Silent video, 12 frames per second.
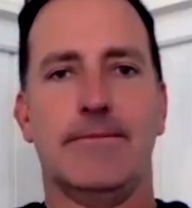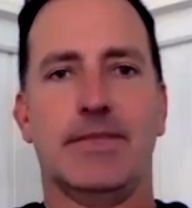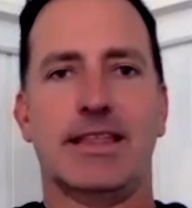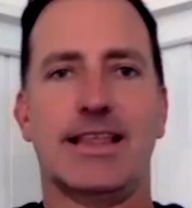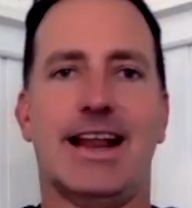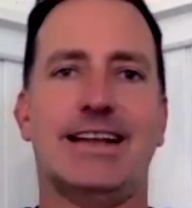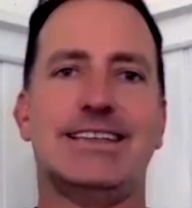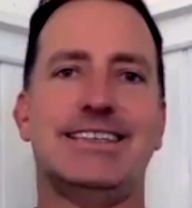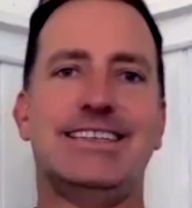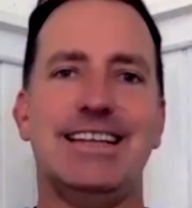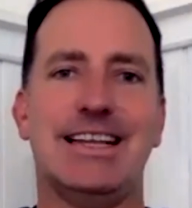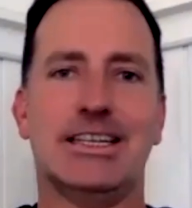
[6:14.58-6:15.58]
that had
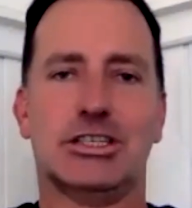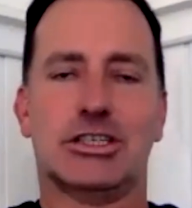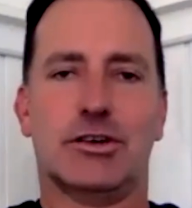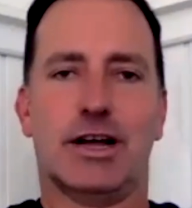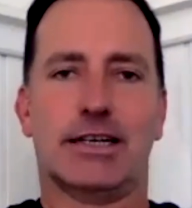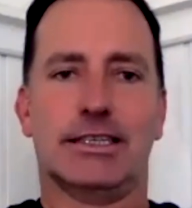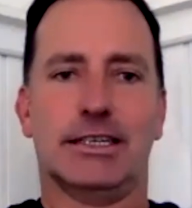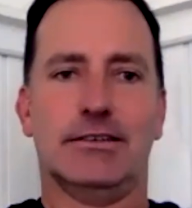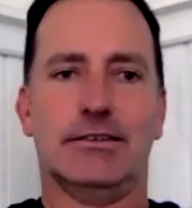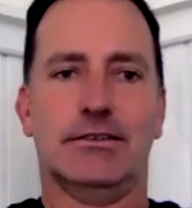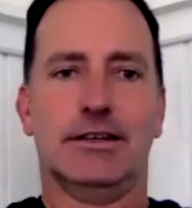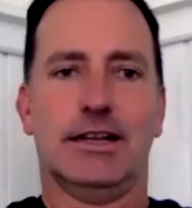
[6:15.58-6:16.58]
deconstructed
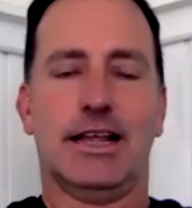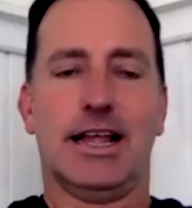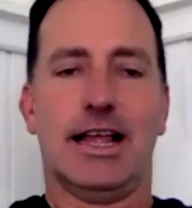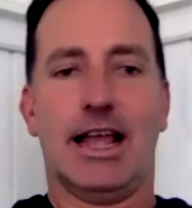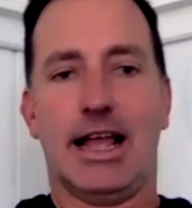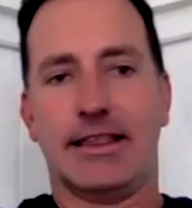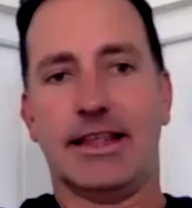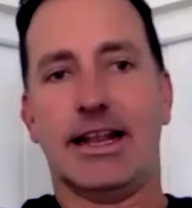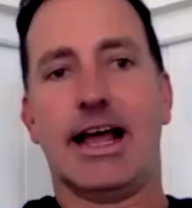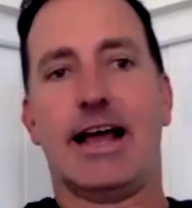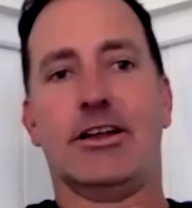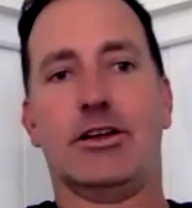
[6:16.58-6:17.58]
and then
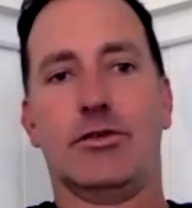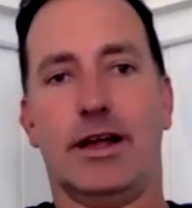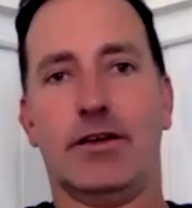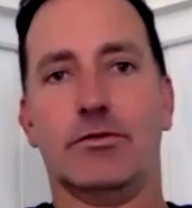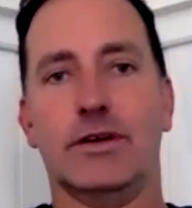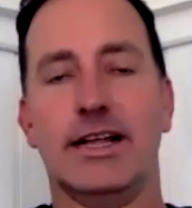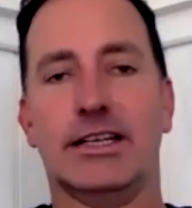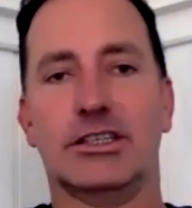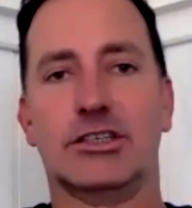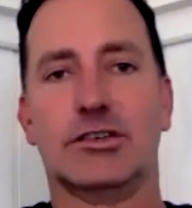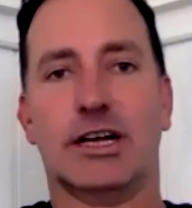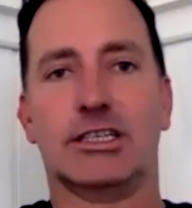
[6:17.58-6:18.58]
had a great
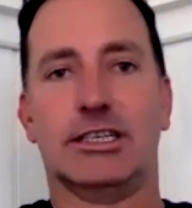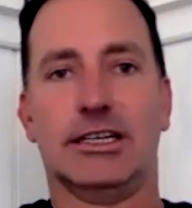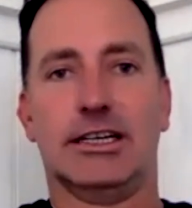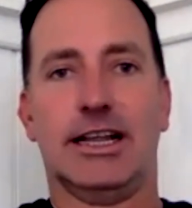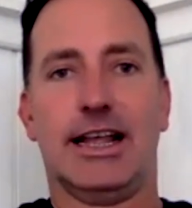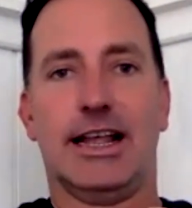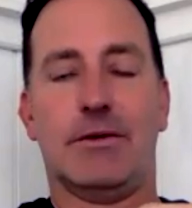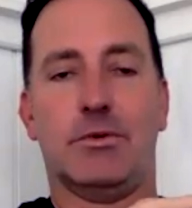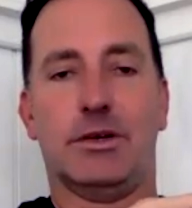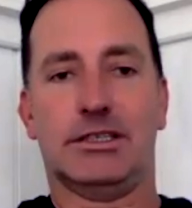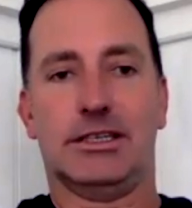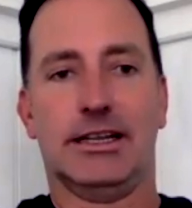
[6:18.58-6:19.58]
reconstruction, and
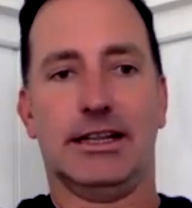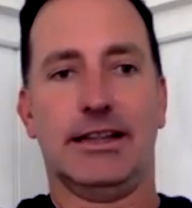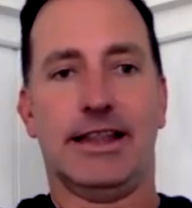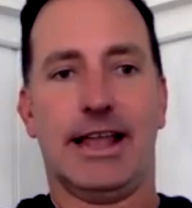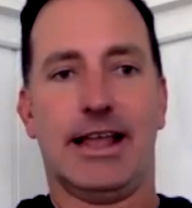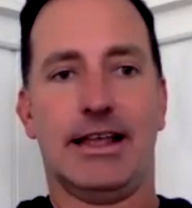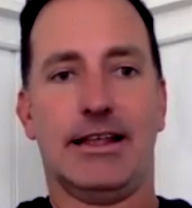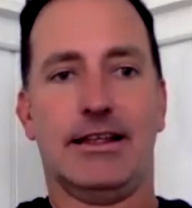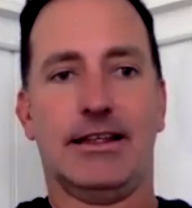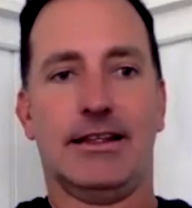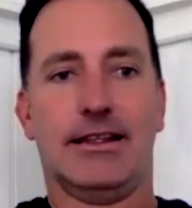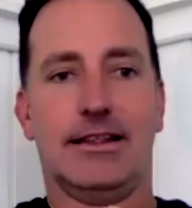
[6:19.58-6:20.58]
they
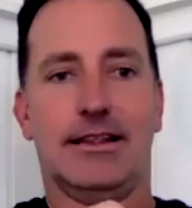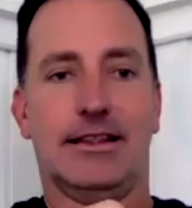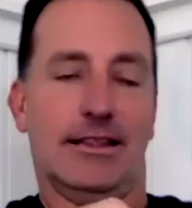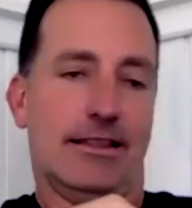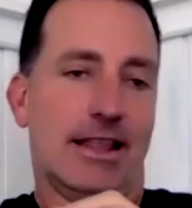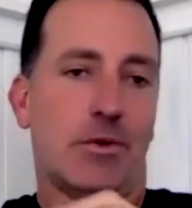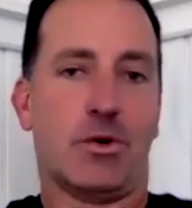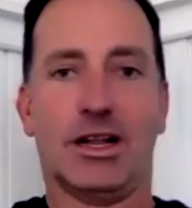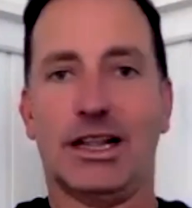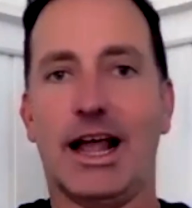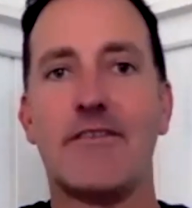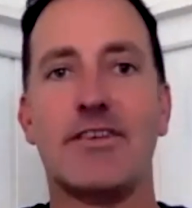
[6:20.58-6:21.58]
were a
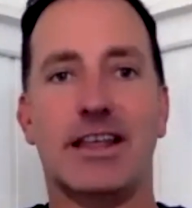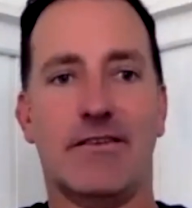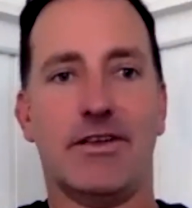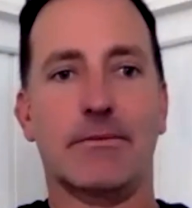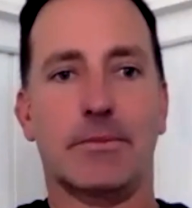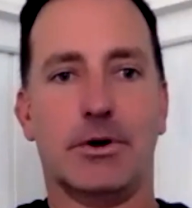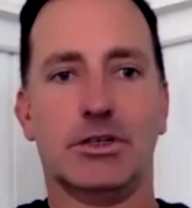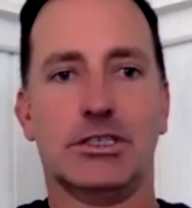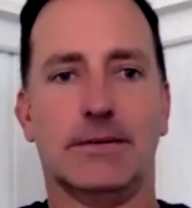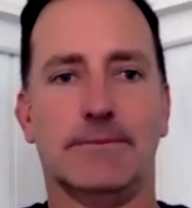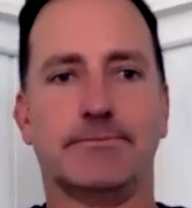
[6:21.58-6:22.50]
life-giving person.